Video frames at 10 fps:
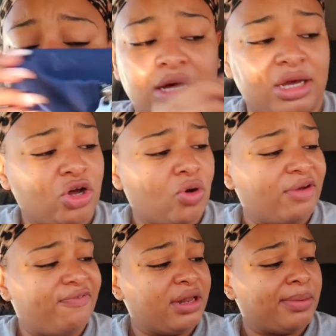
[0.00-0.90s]
I don't know how
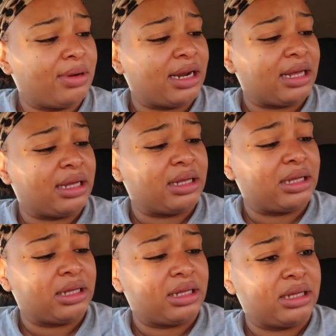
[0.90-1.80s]
I feel about
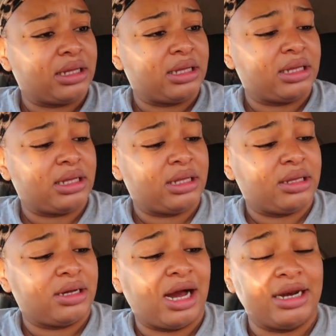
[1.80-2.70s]
it,
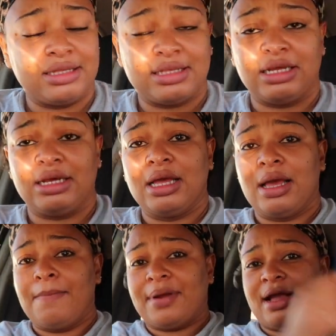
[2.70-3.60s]
honestly. But